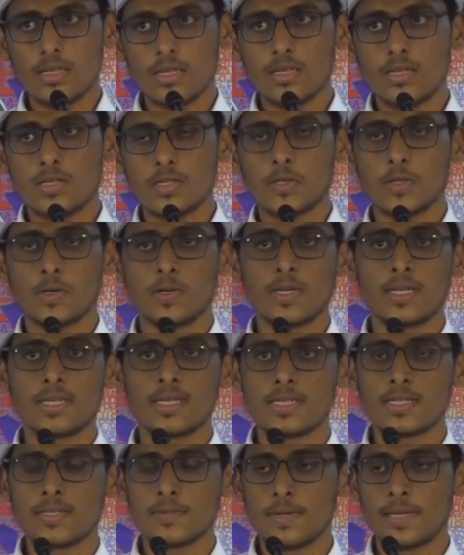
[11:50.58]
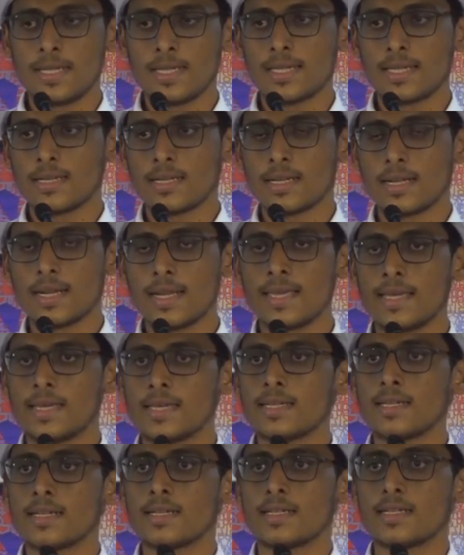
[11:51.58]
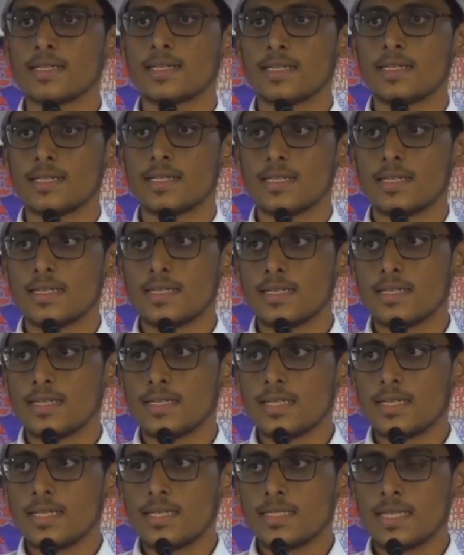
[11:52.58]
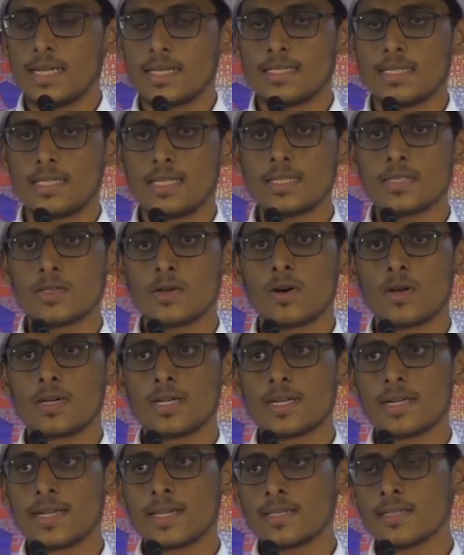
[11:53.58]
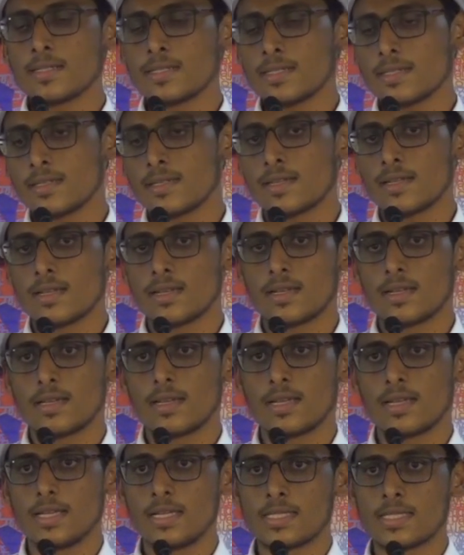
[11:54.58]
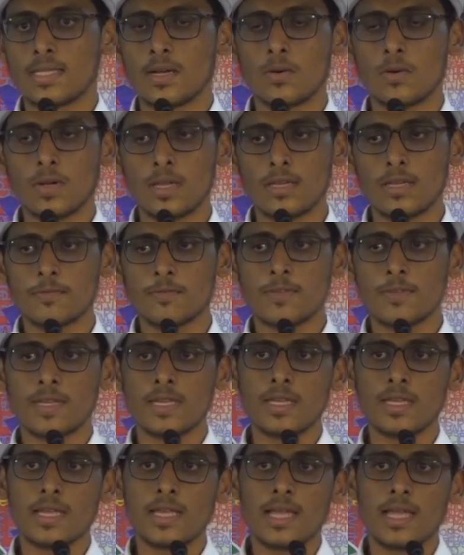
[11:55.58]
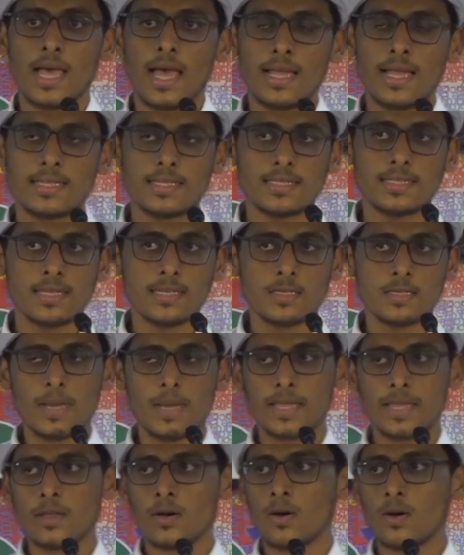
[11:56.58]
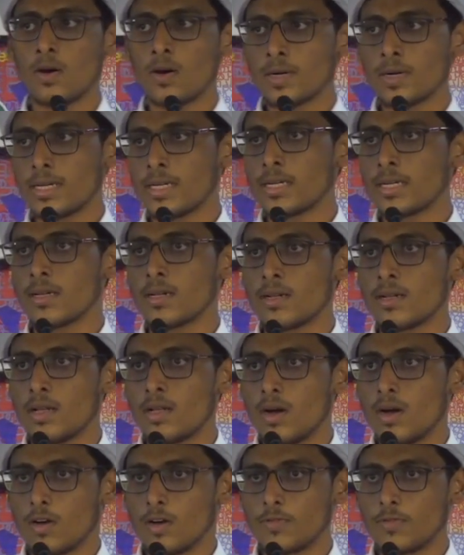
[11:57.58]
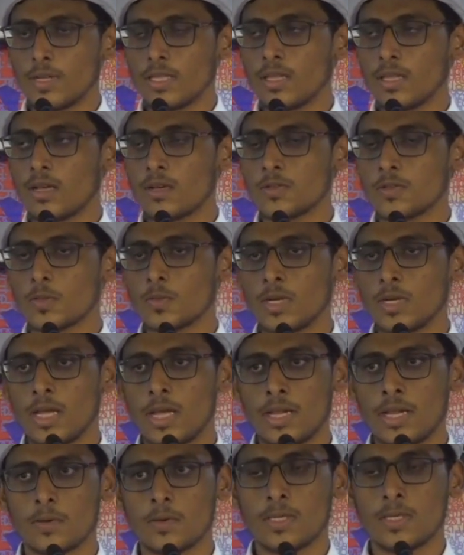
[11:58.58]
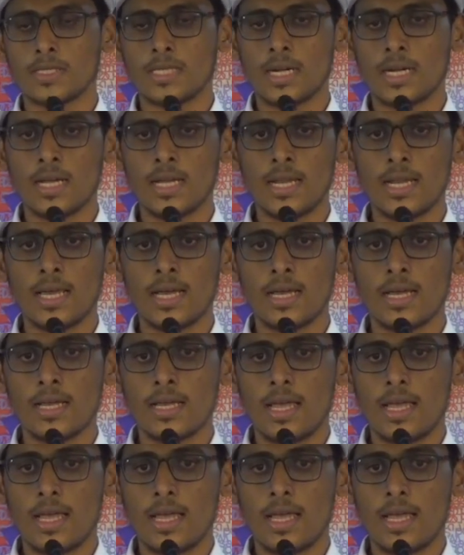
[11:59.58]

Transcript: So it is very clear that these orderings is tawqifi, and this is by the order of Allah subhanahu wa ta'ala